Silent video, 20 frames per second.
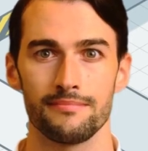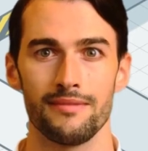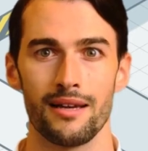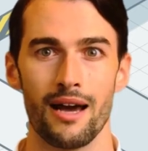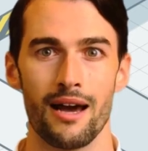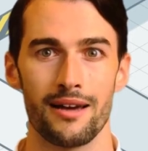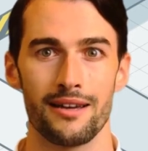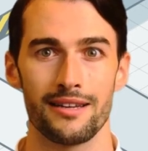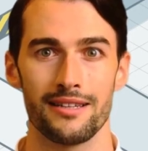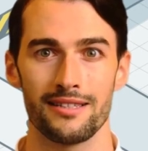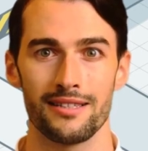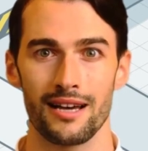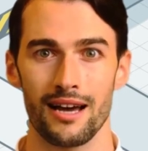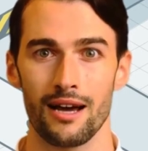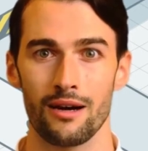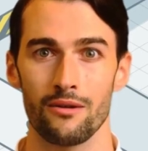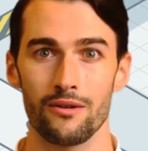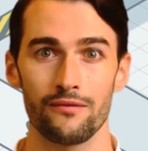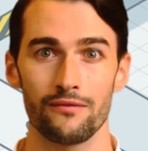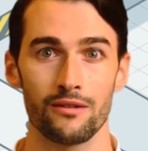Hi, it's
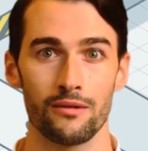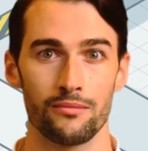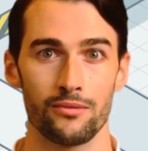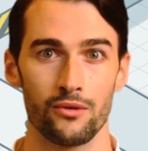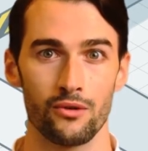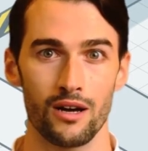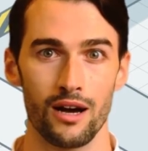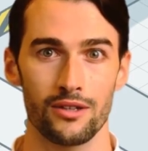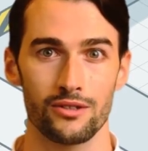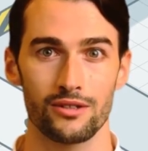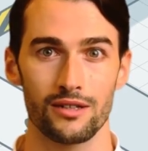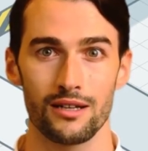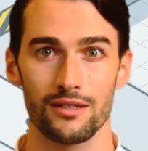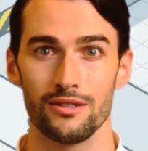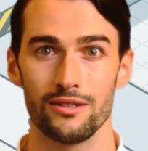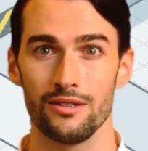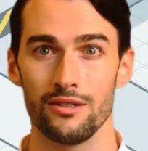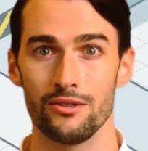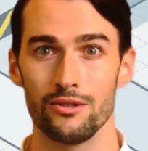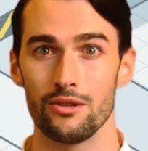Alan from
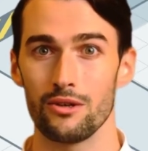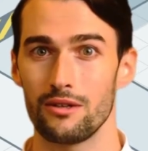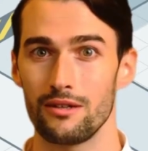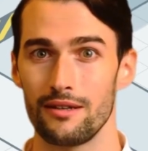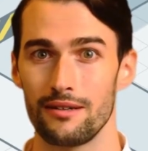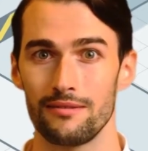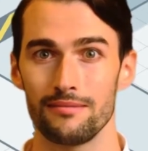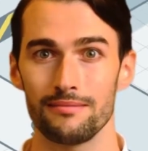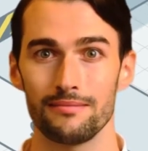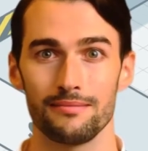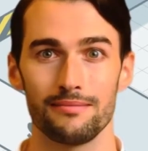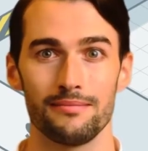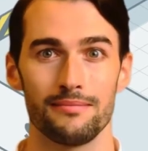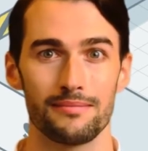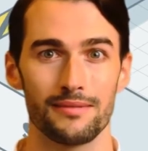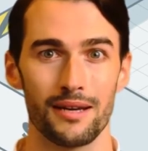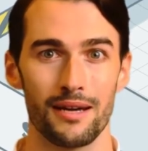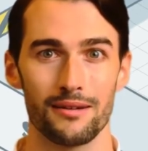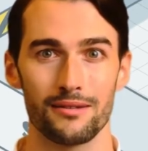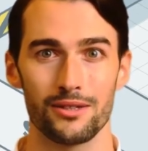CrashTest Security.
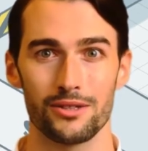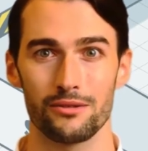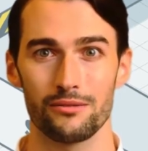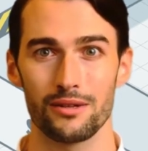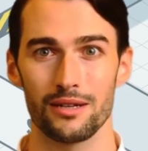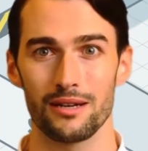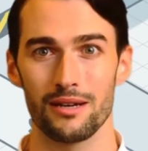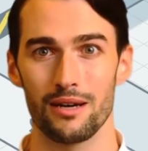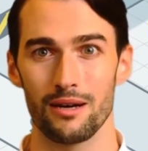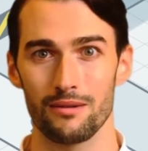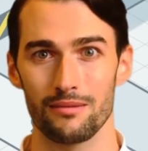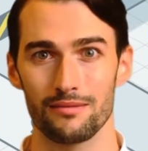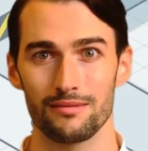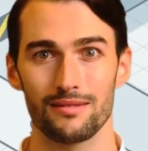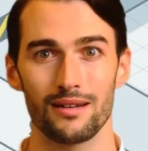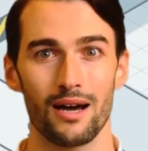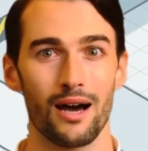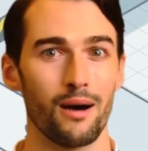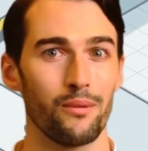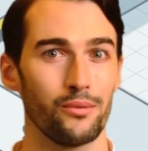In this video,
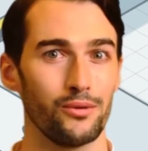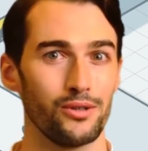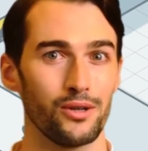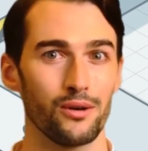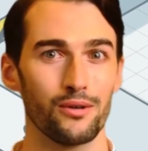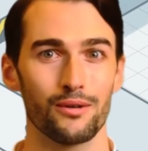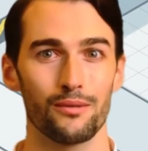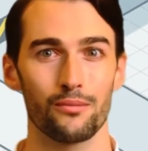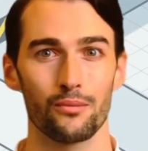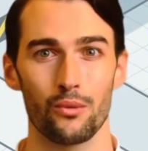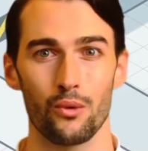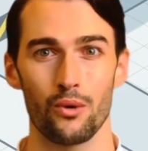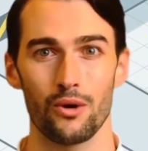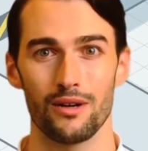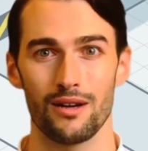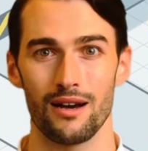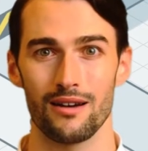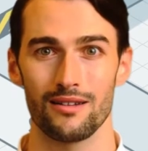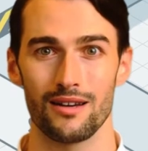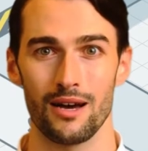I will tell you more
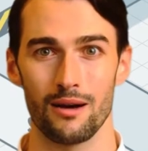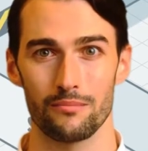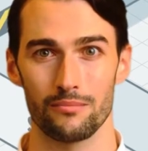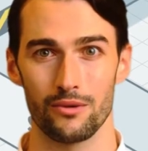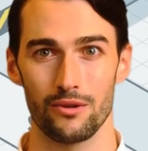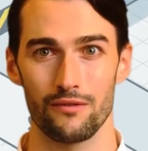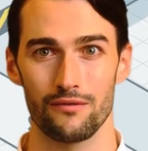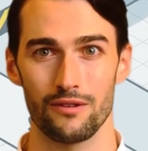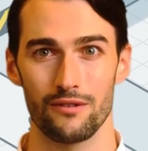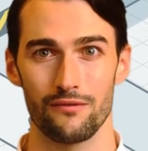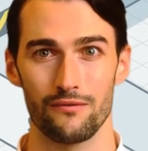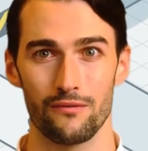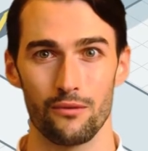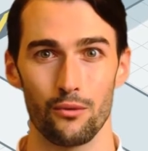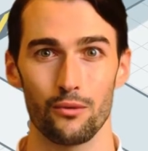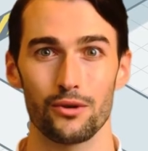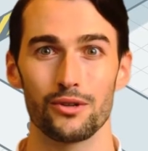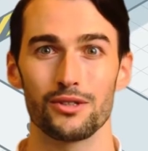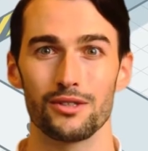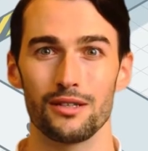about how perfect
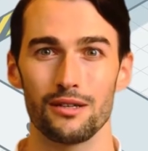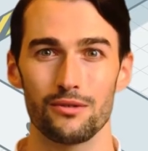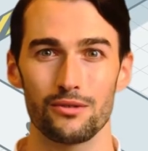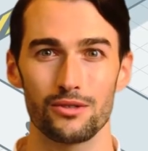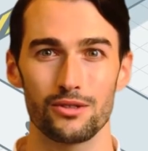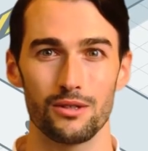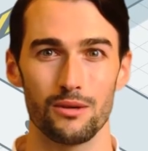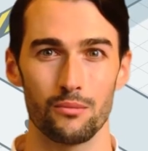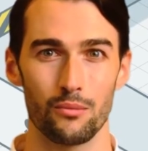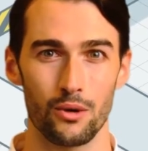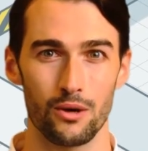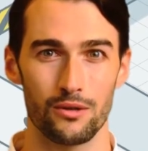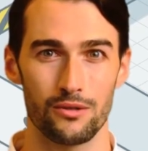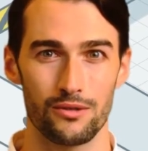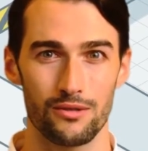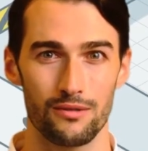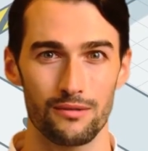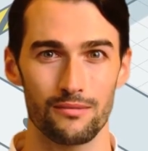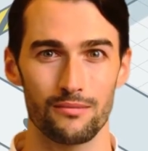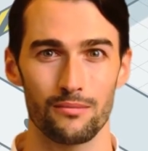forward secrecy
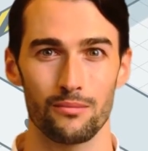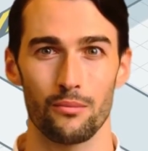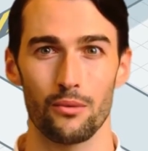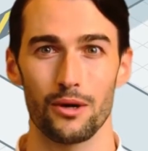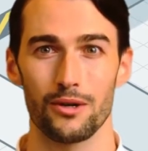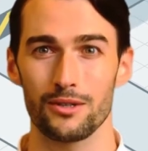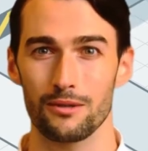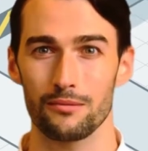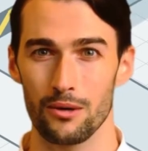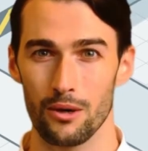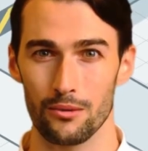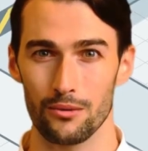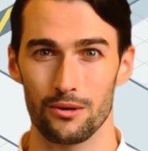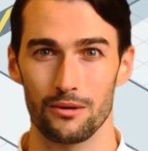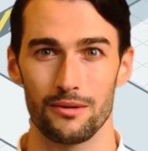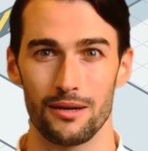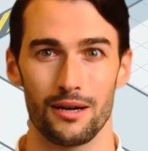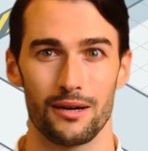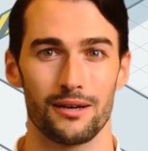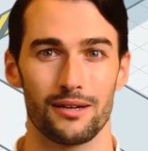works, where its
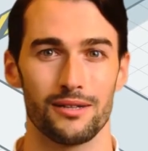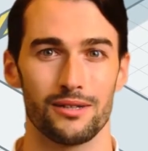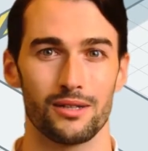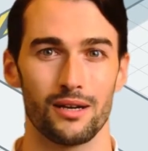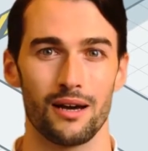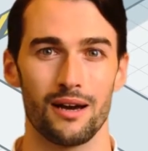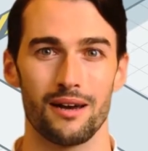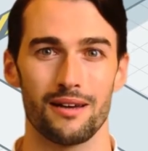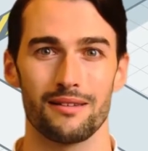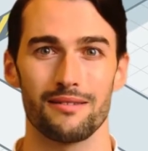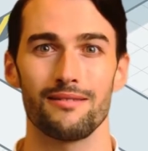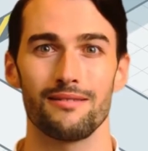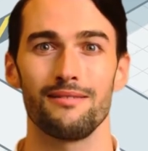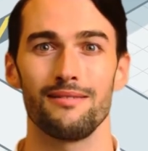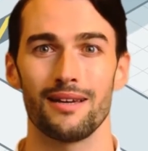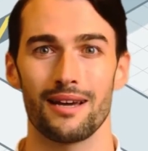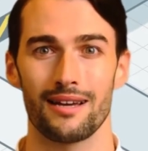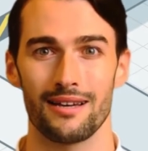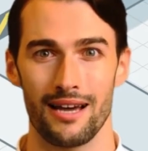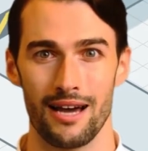vulnerabilities lie,
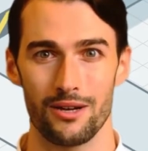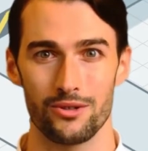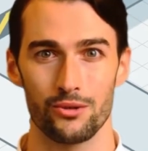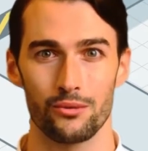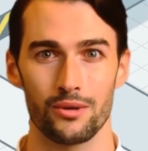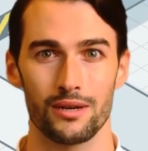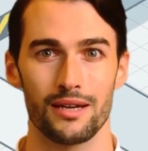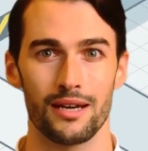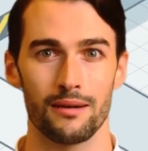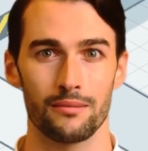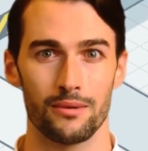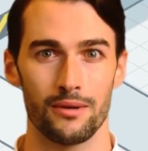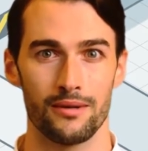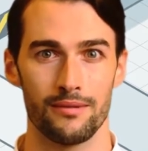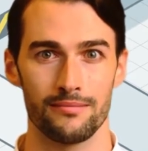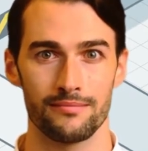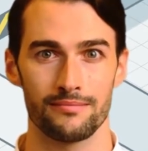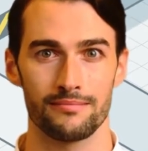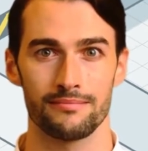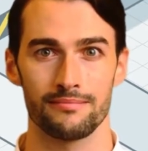and how to enable
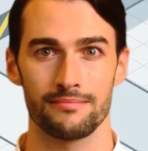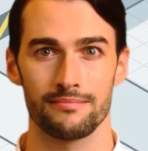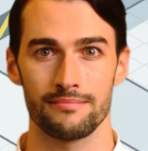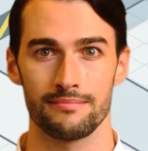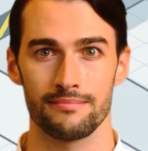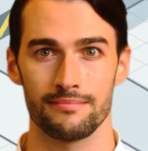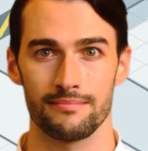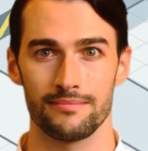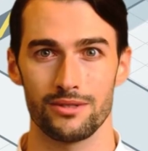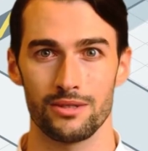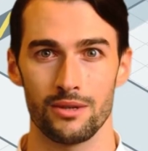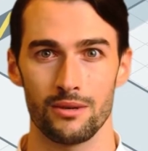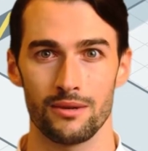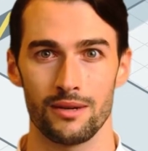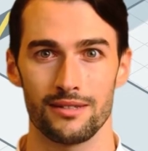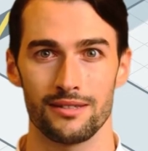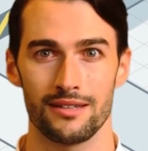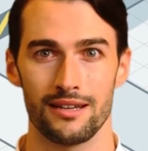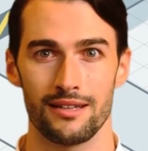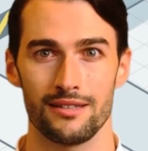it. So
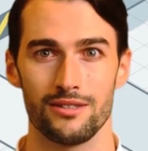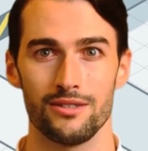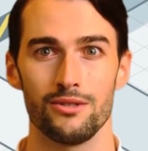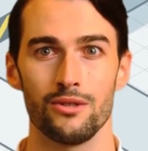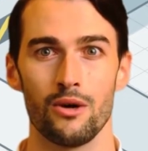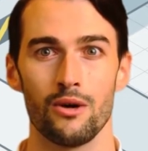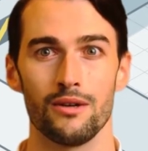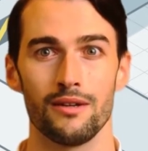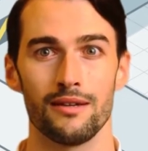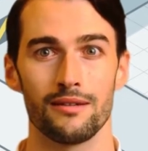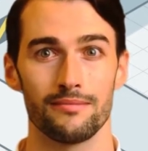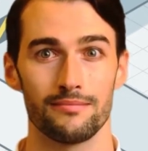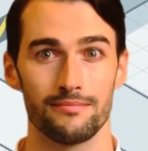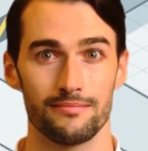let's get started.